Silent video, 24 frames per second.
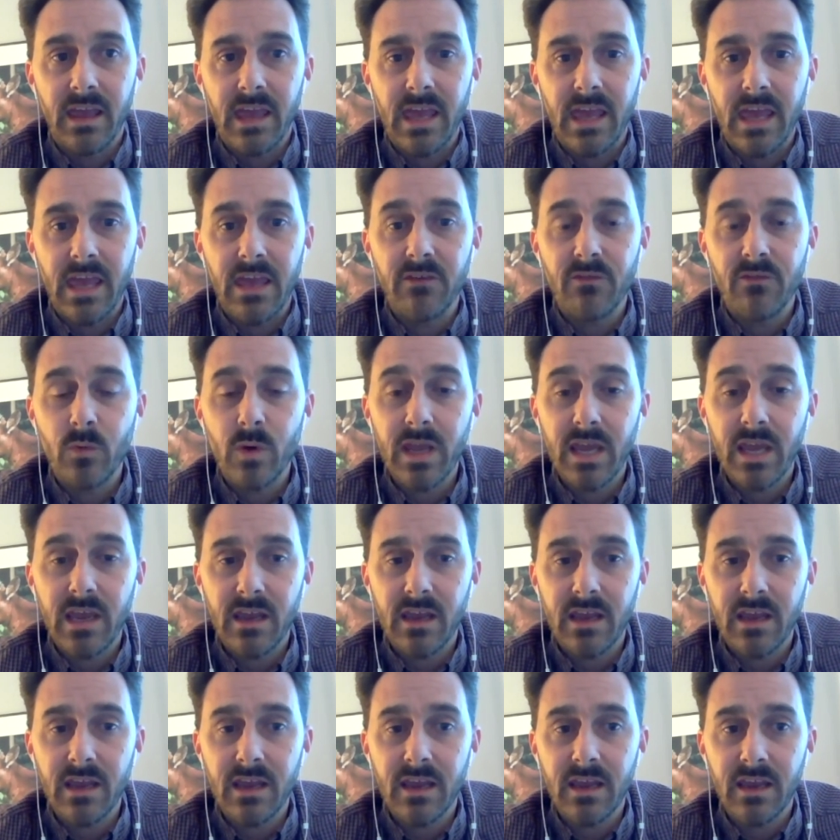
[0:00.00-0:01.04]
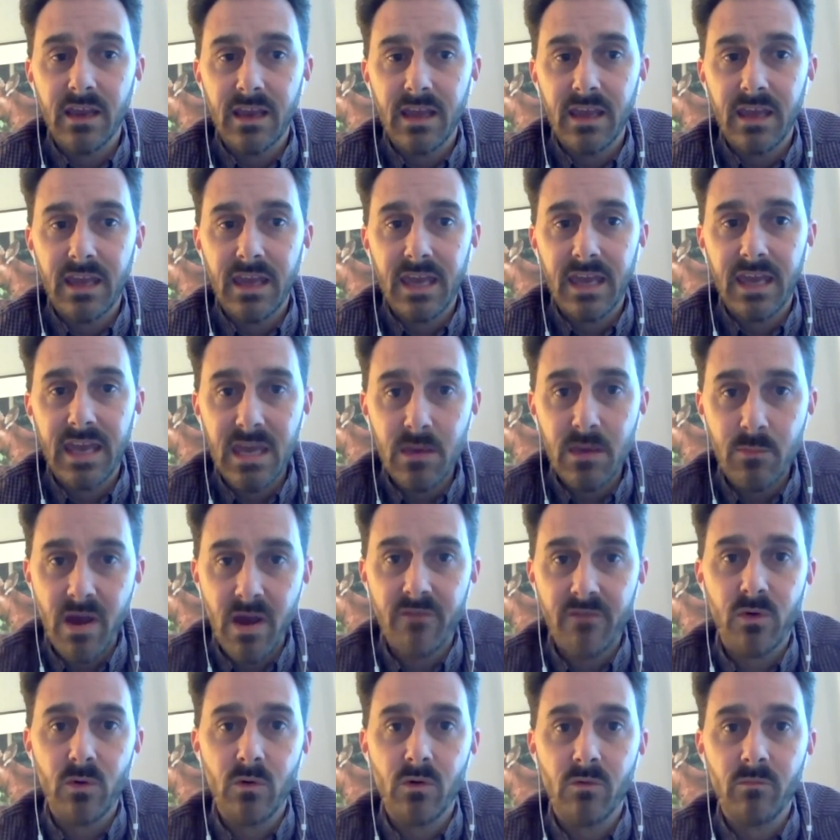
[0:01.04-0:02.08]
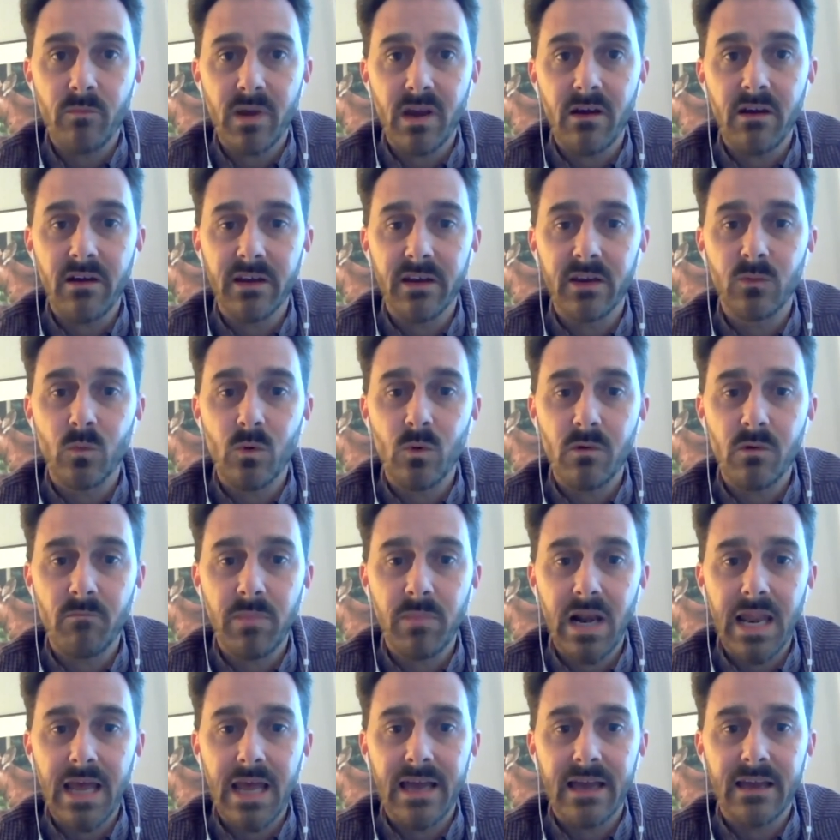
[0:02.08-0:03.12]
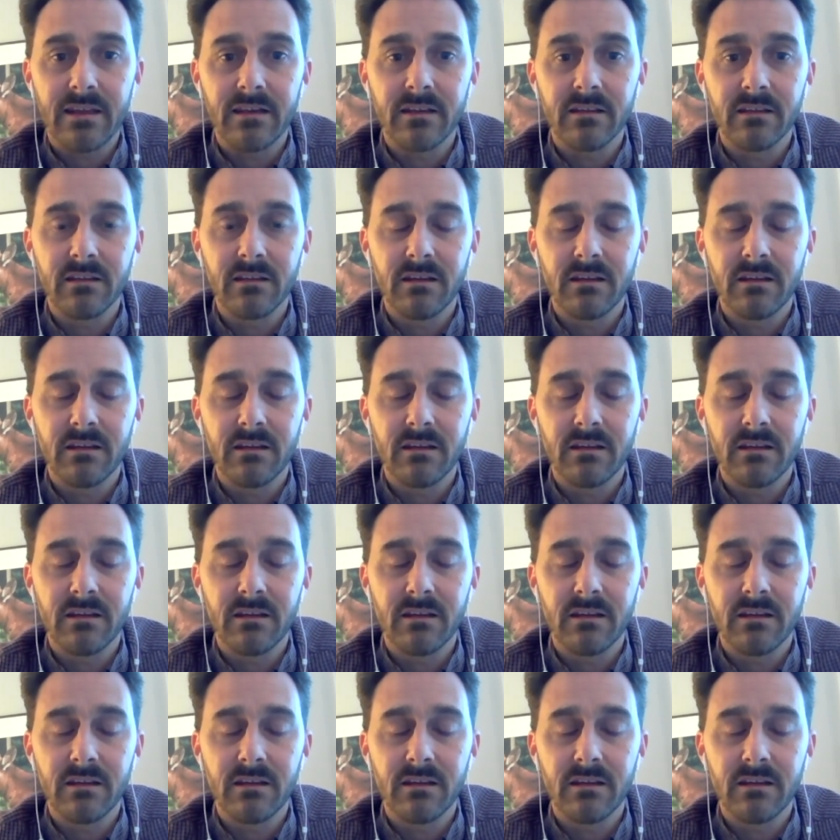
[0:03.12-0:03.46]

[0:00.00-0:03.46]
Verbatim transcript: If we can keep everyone behind one plan,